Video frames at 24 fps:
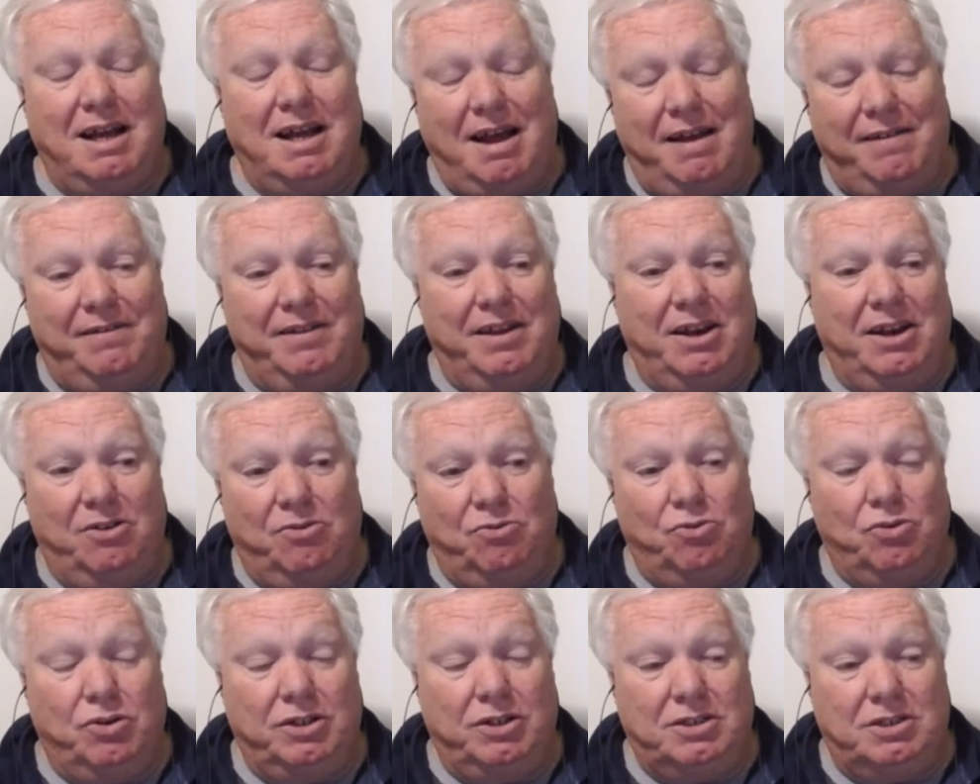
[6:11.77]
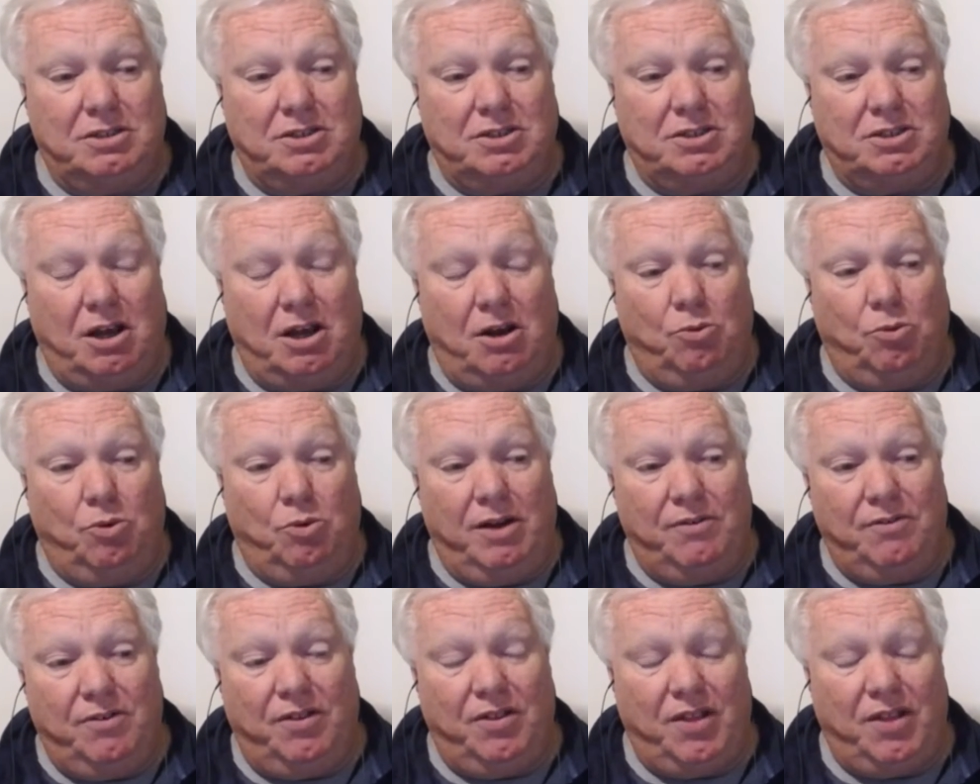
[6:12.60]
And then it reset. So
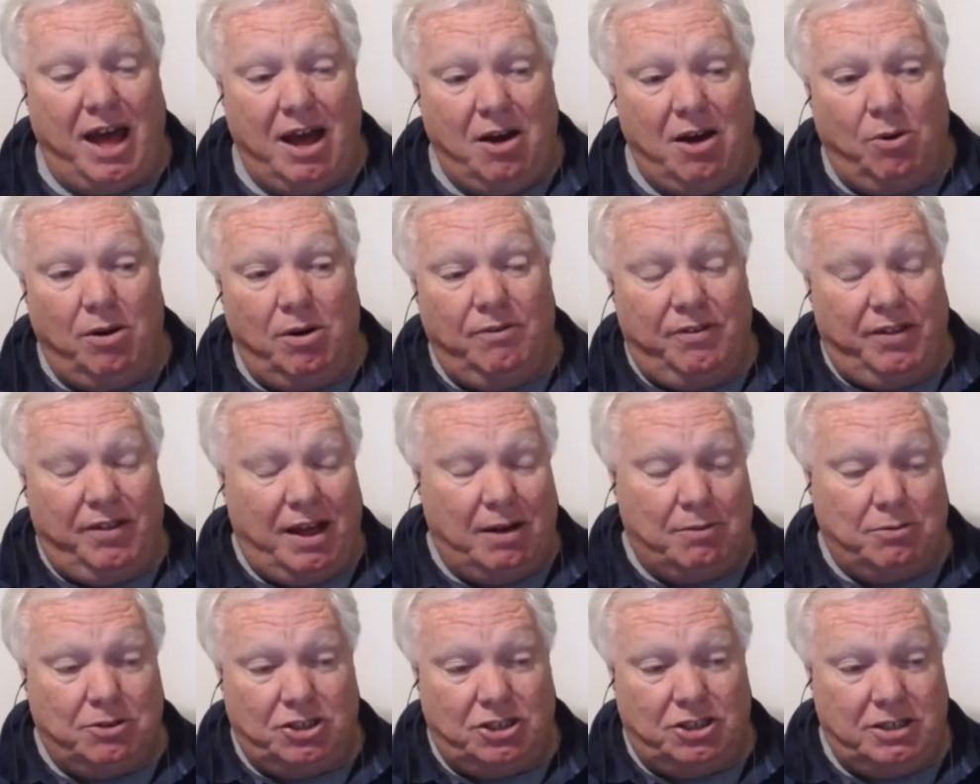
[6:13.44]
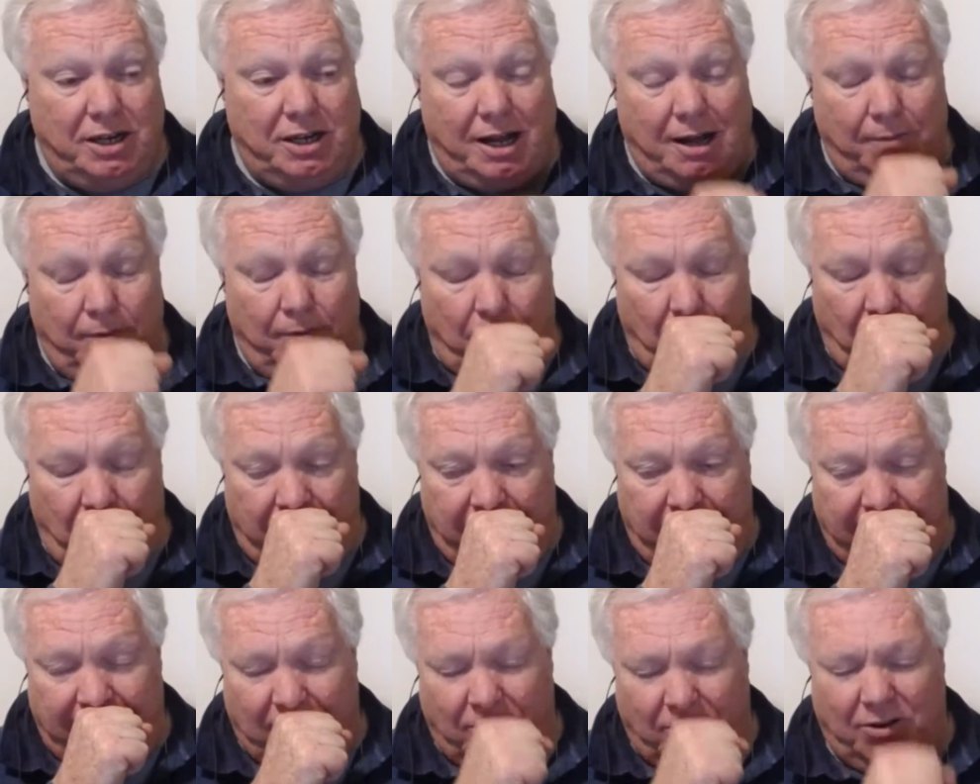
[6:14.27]
however that was set up
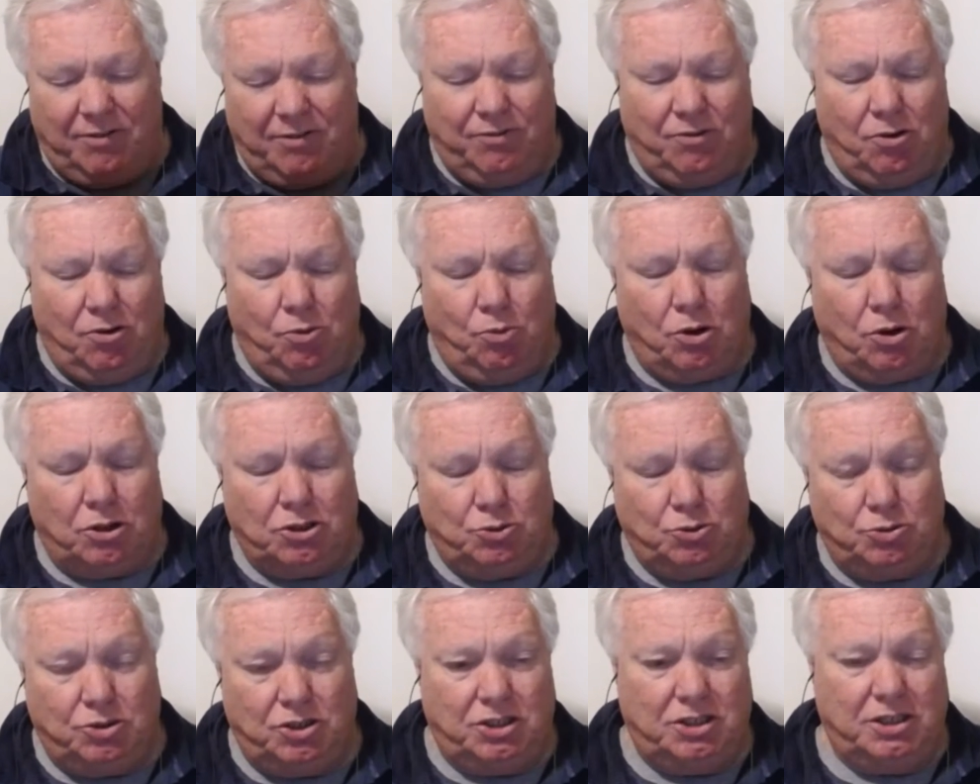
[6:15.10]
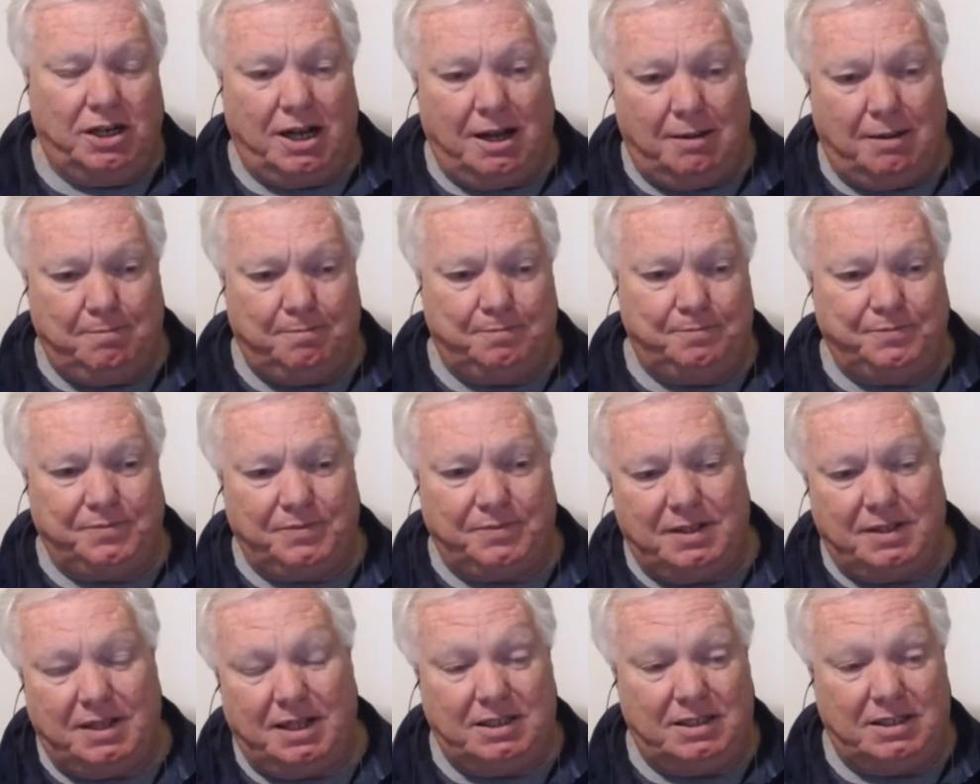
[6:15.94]
and however a watch was set up,
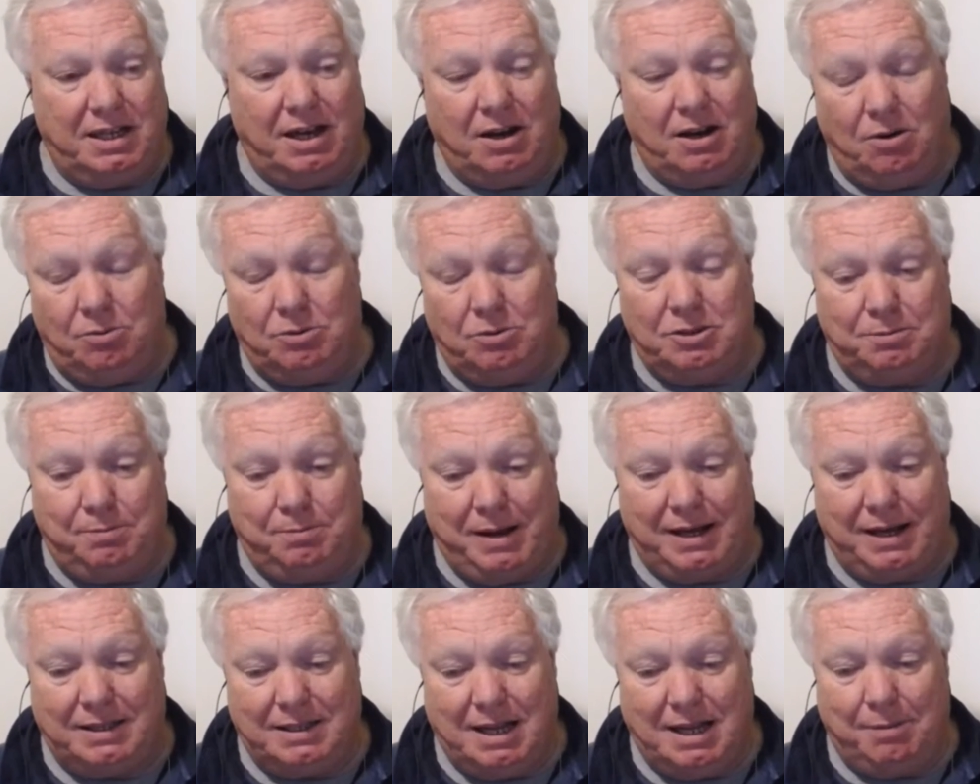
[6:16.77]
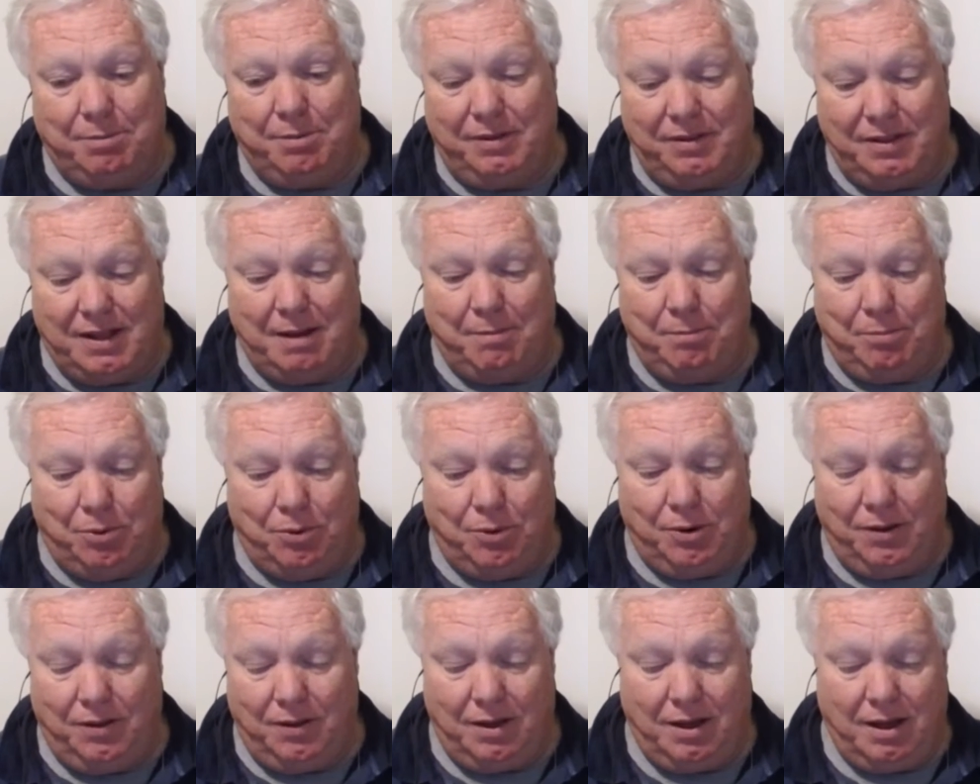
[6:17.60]
that's how it was backed up at that
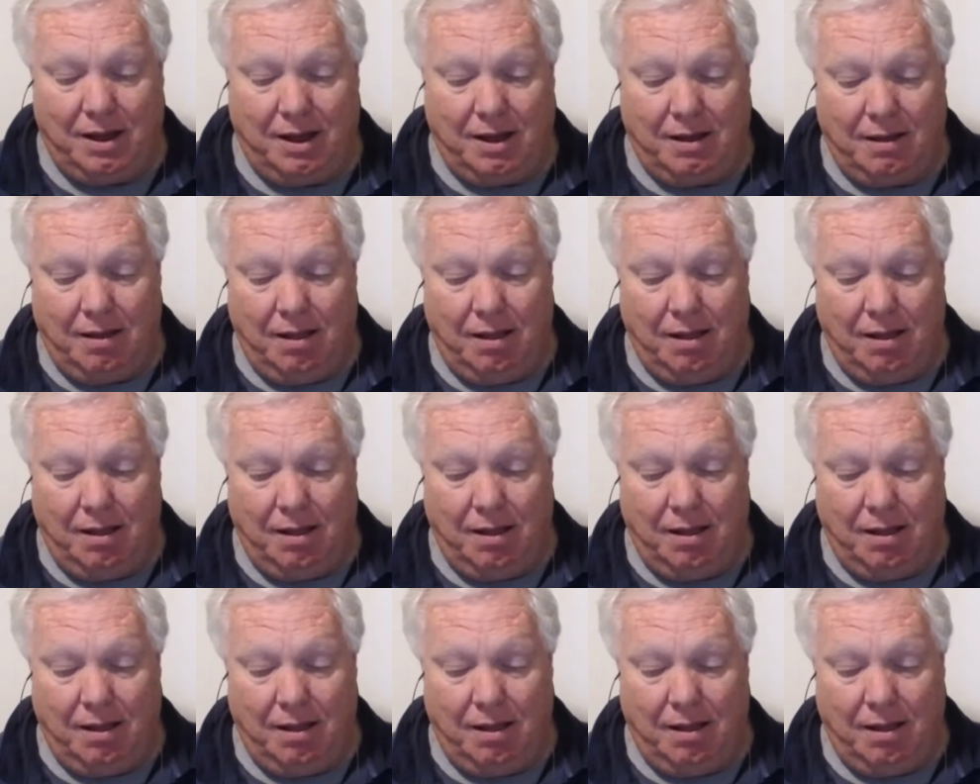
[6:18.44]
point there.